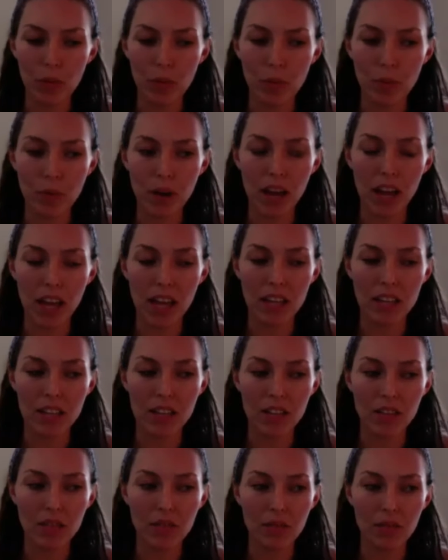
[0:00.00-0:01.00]
But
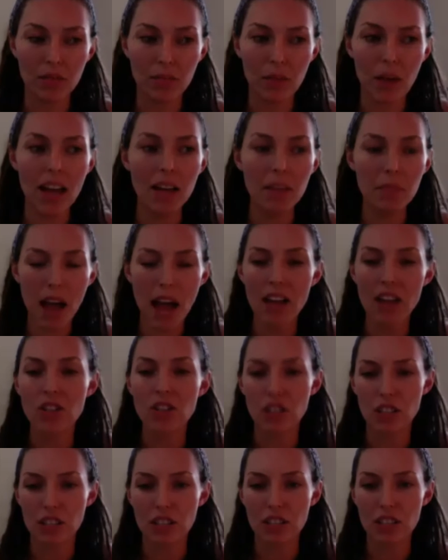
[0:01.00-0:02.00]
my
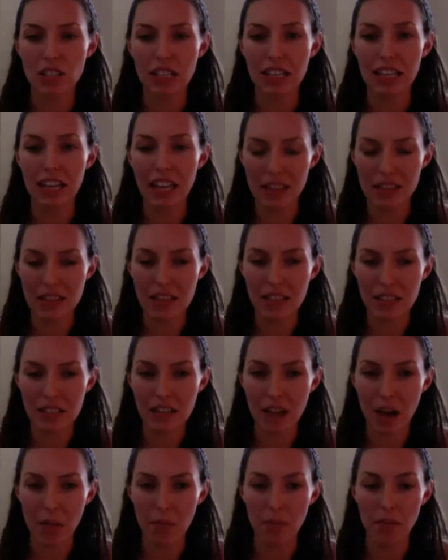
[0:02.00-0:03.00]
passion is to get this
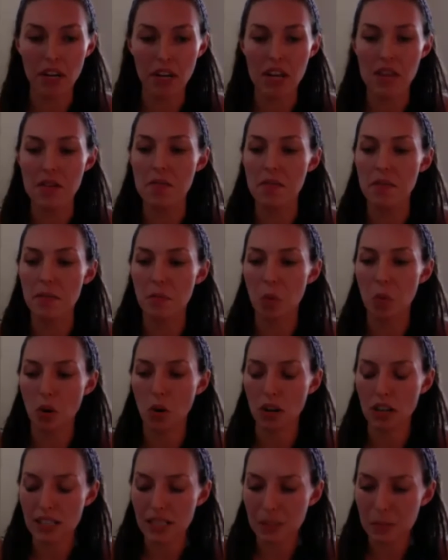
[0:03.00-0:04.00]
company more
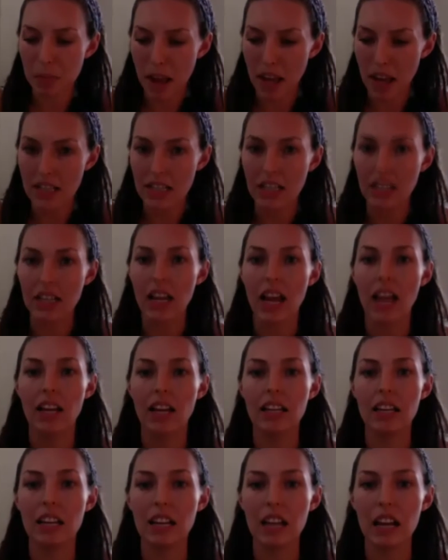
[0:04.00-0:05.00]
expanded
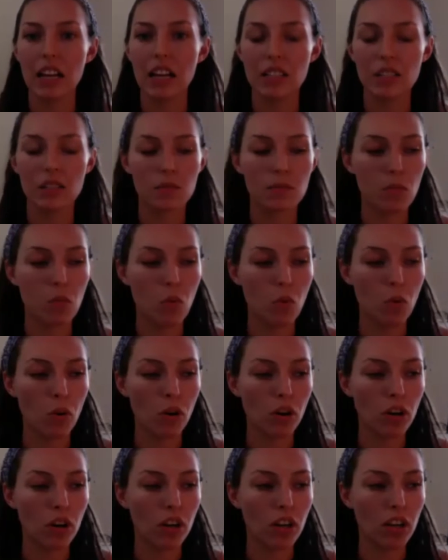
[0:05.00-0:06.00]
and getting us
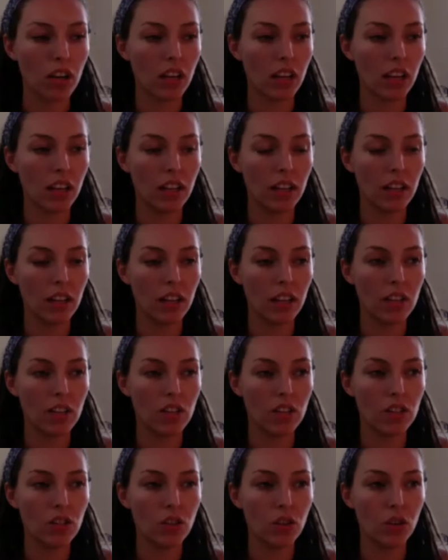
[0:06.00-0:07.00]
more
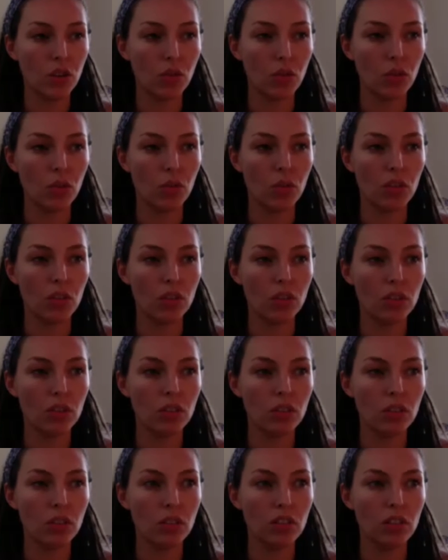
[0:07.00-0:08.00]
into
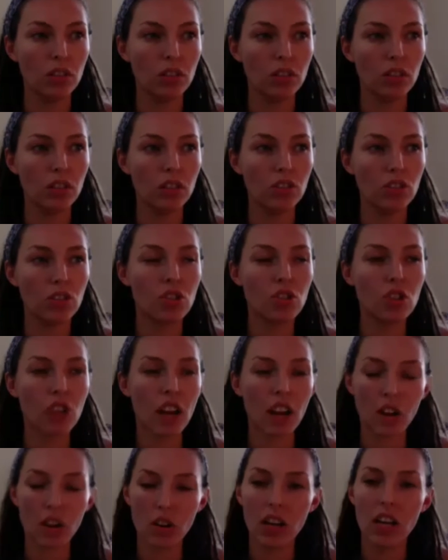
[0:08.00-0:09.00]

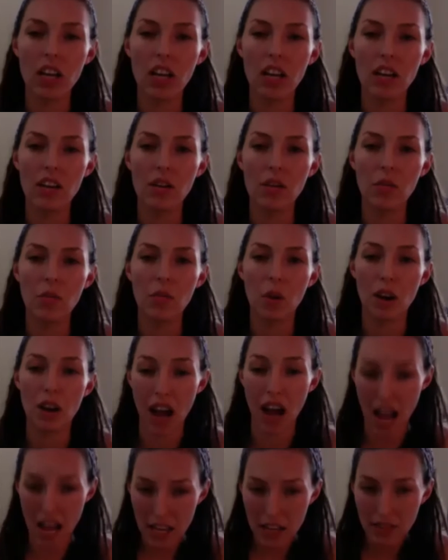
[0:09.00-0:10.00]
sharing what
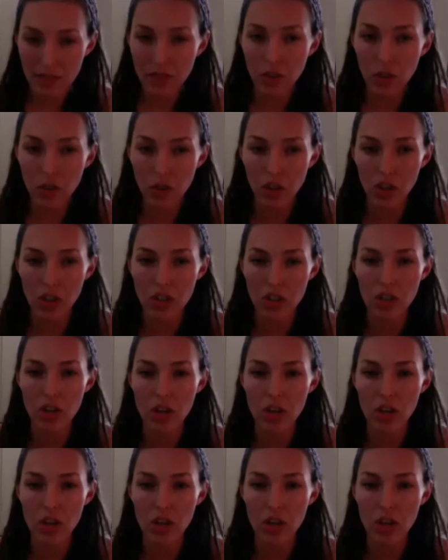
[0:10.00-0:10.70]
I have learned